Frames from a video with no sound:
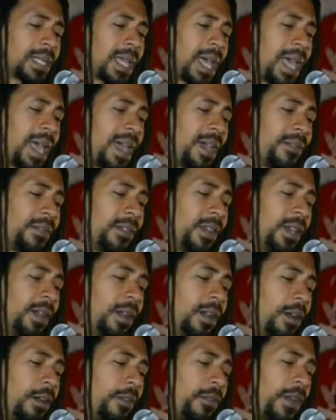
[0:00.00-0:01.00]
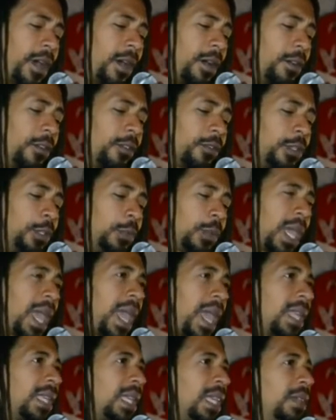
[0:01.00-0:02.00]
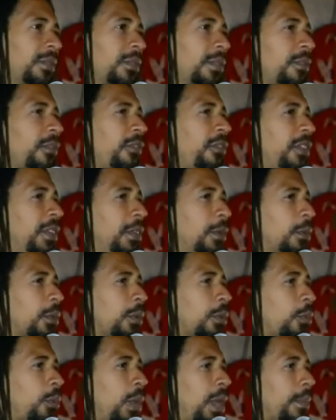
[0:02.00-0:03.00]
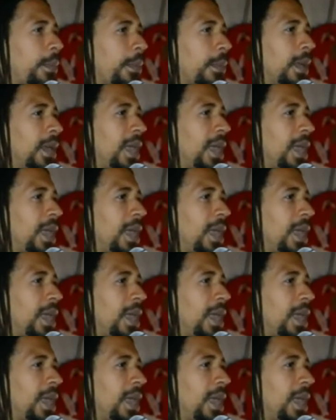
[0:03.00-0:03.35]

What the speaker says: I have evolved. You can't even feel the whip